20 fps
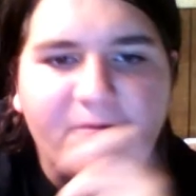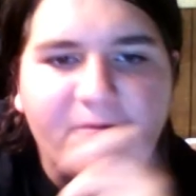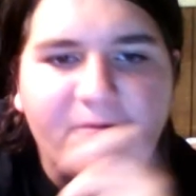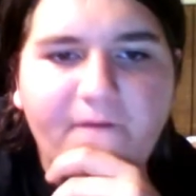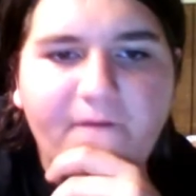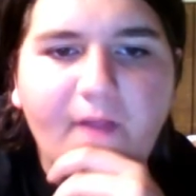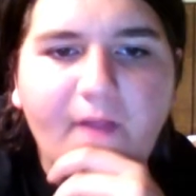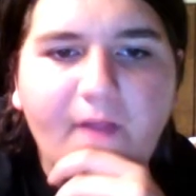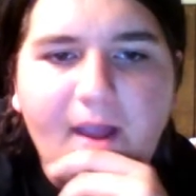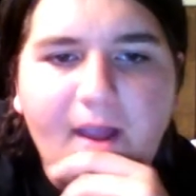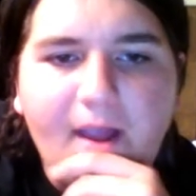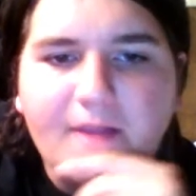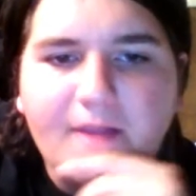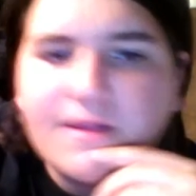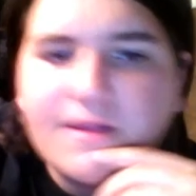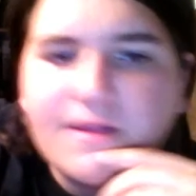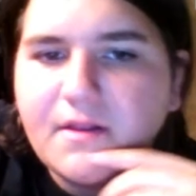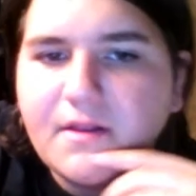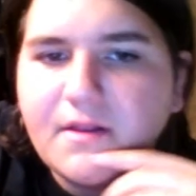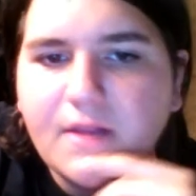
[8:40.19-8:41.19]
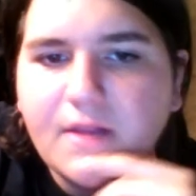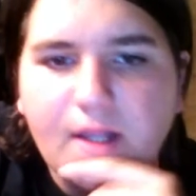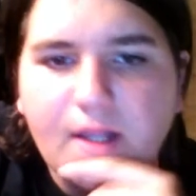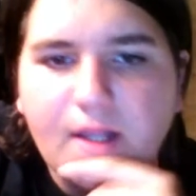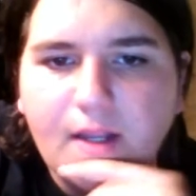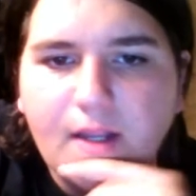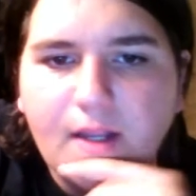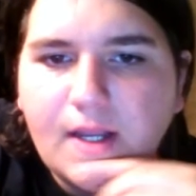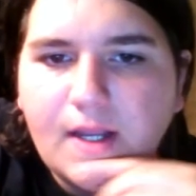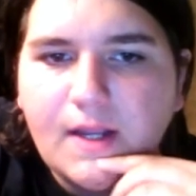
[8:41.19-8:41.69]
Phil asks,
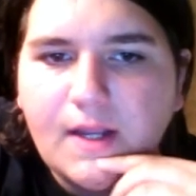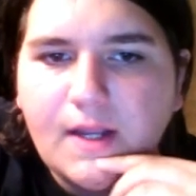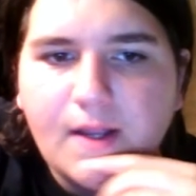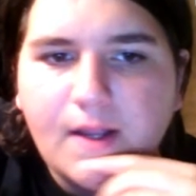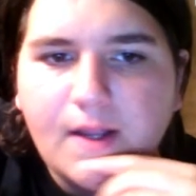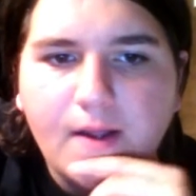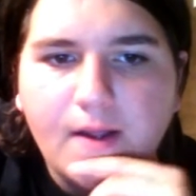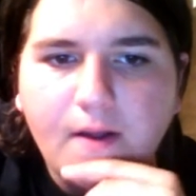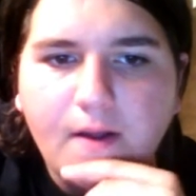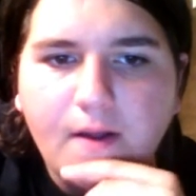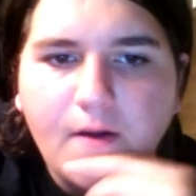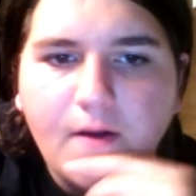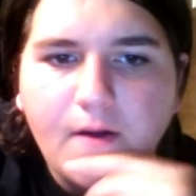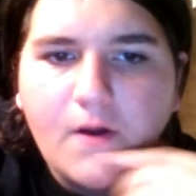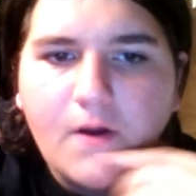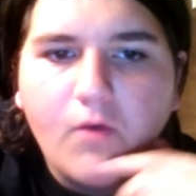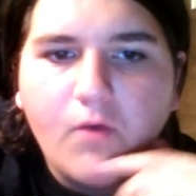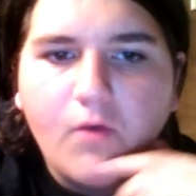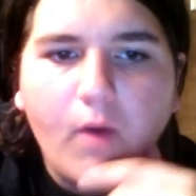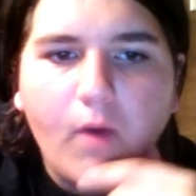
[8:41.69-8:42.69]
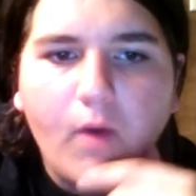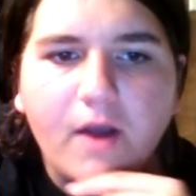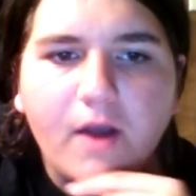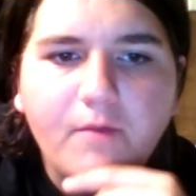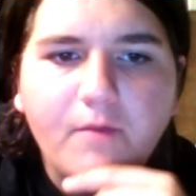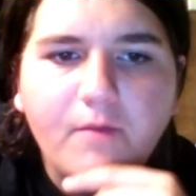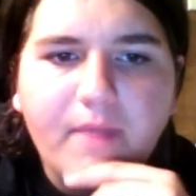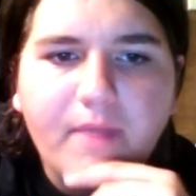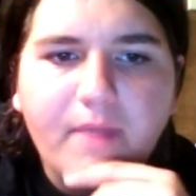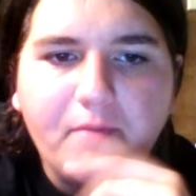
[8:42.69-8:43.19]
why
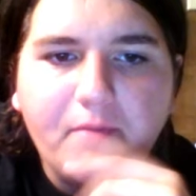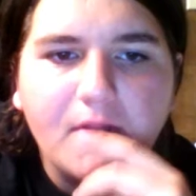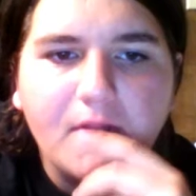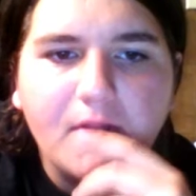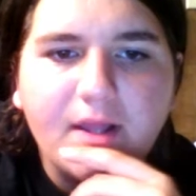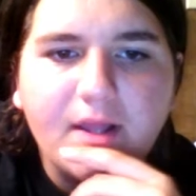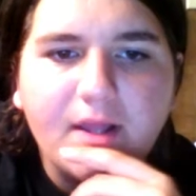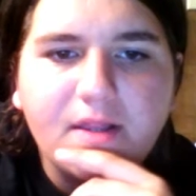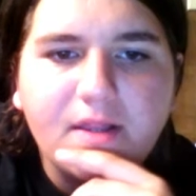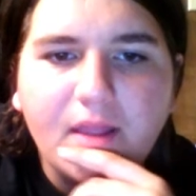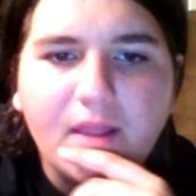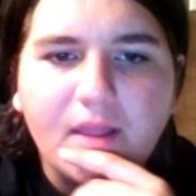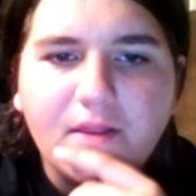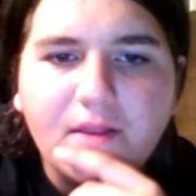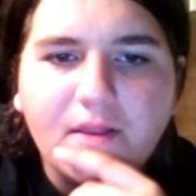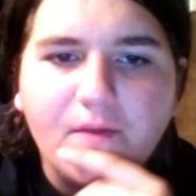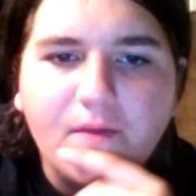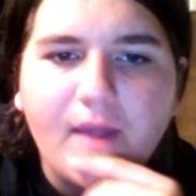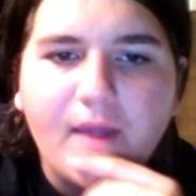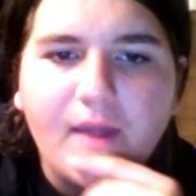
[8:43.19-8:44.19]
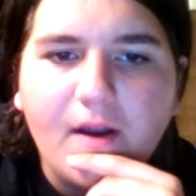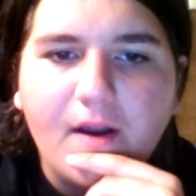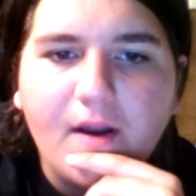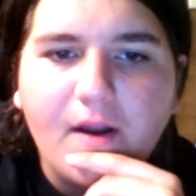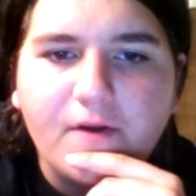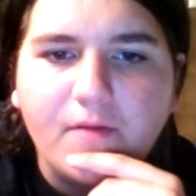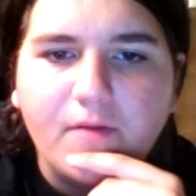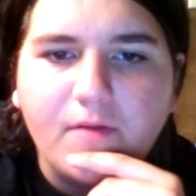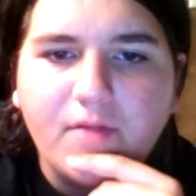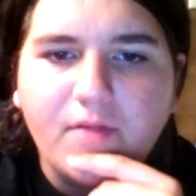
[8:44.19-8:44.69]
don't people like Sting's new
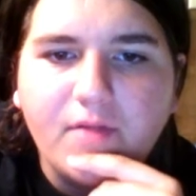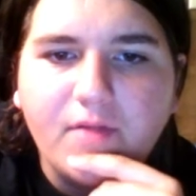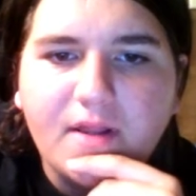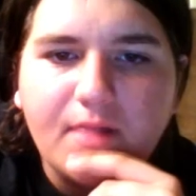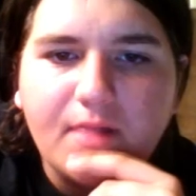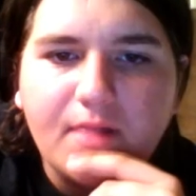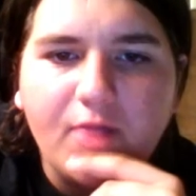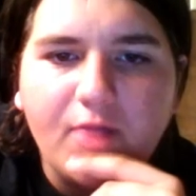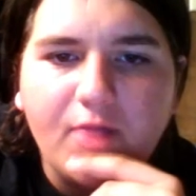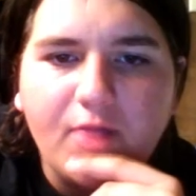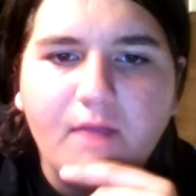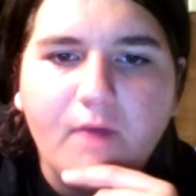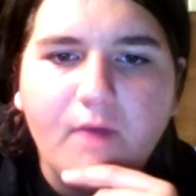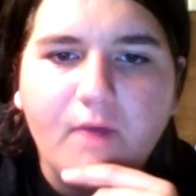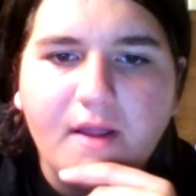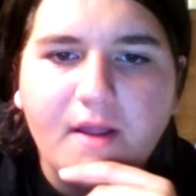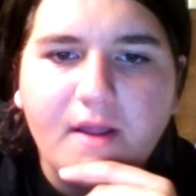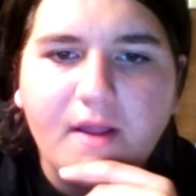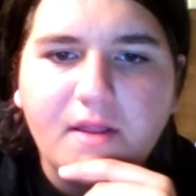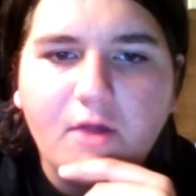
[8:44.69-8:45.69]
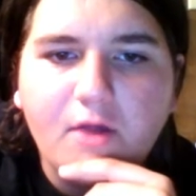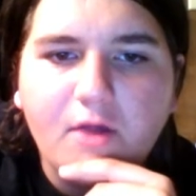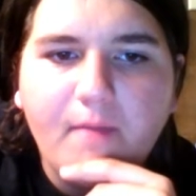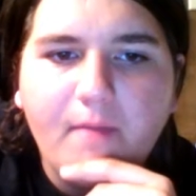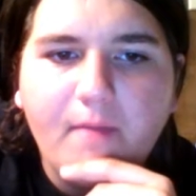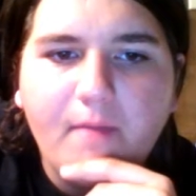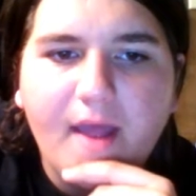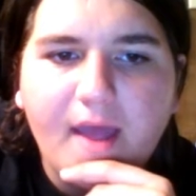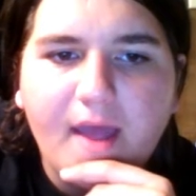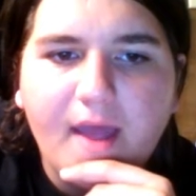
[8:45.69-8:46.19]
character, and please explain why it's so
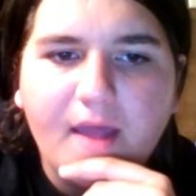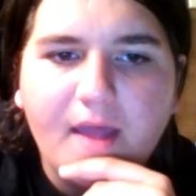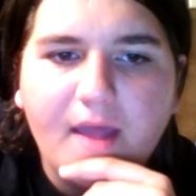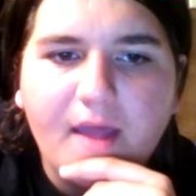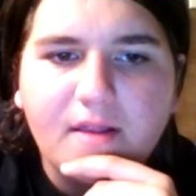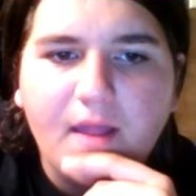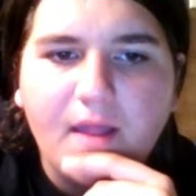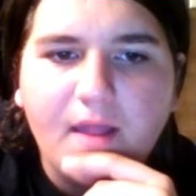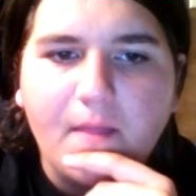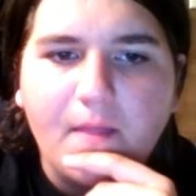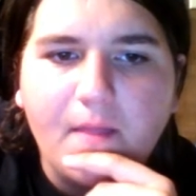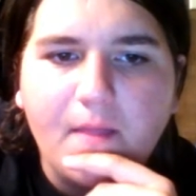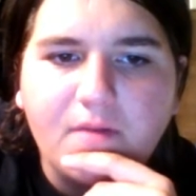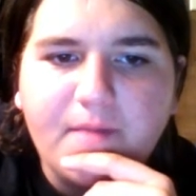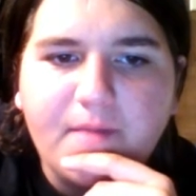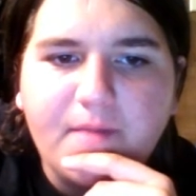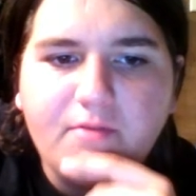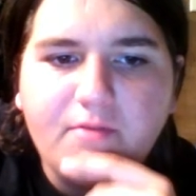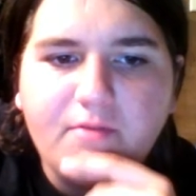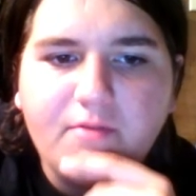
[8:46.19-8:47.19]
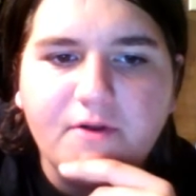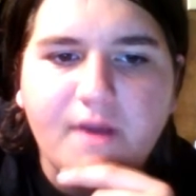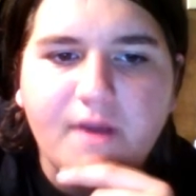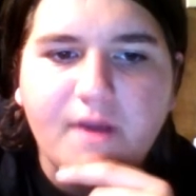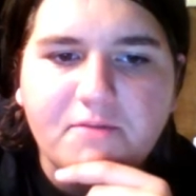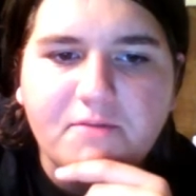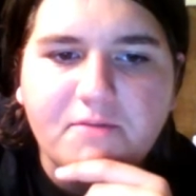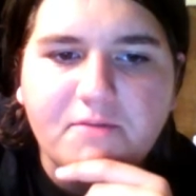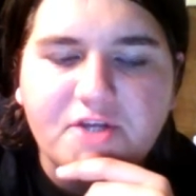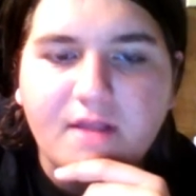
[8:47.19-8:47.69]
badass and those people are
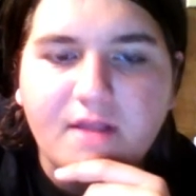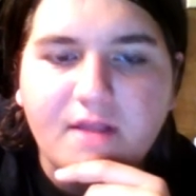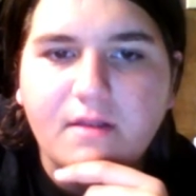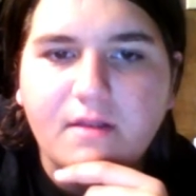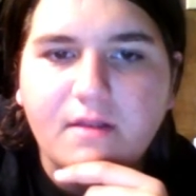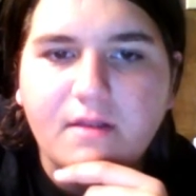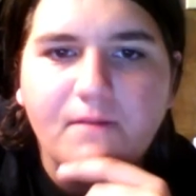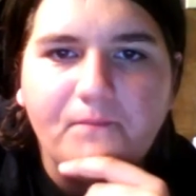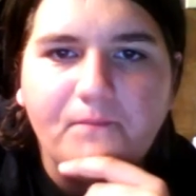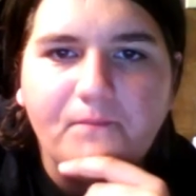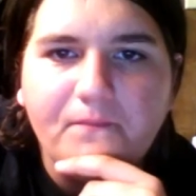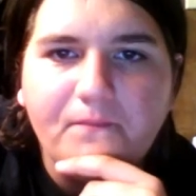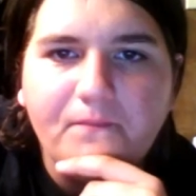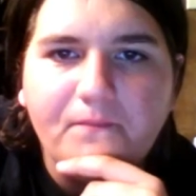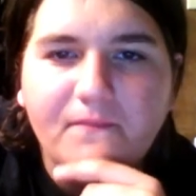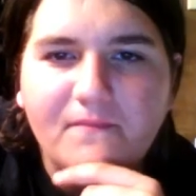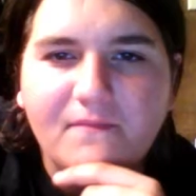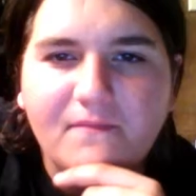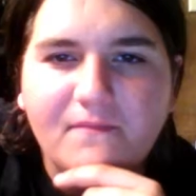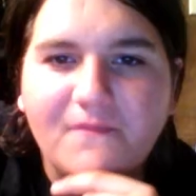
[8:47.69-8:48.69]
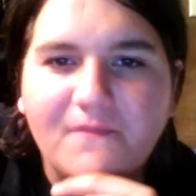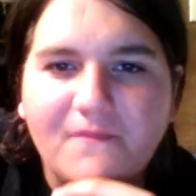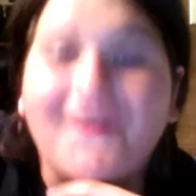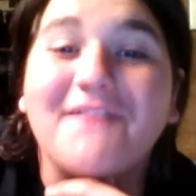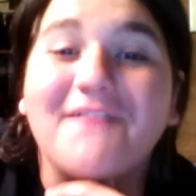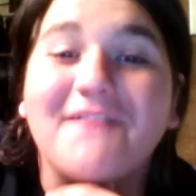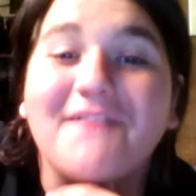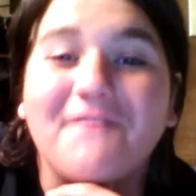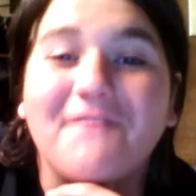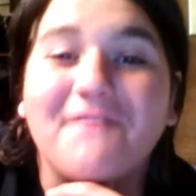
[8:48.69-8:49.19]
dumb shits.
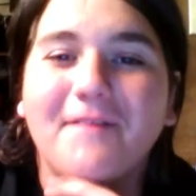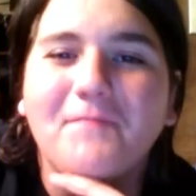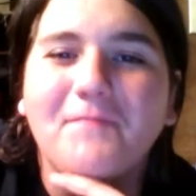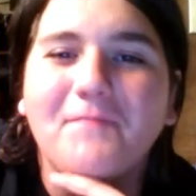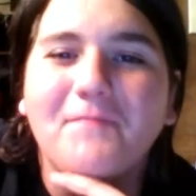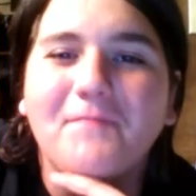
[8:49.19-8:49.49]
Thanks, Phil.